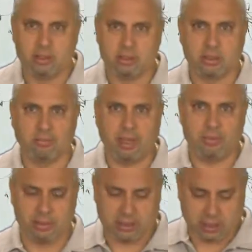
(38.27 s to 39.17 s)
some
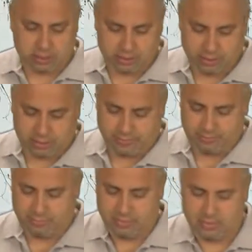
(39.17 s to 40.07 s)
paper towels,
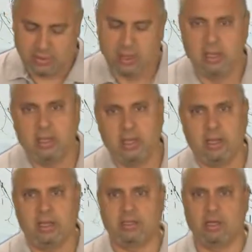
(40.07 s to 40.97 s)

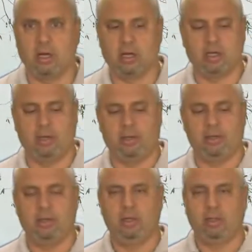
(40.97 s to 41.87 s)
and a cigar
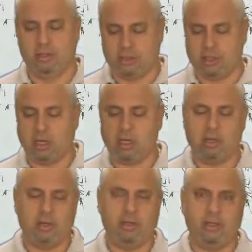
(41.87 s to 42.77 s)
cutter. The cigar
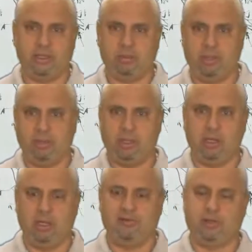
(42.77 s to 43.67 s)
cutter needs to be big
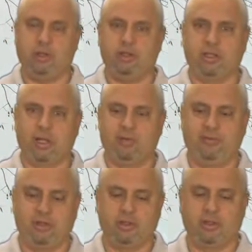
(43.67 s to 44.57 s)
enough so your
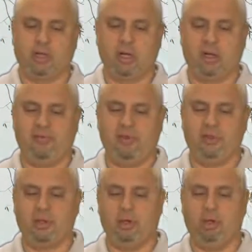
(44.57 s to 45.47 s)
sacrificial cigar
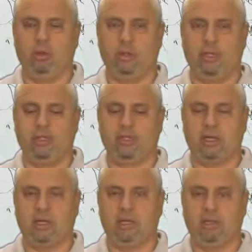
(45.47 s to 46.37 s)
fits all the way
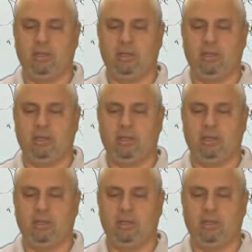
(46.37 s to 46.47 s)
inside.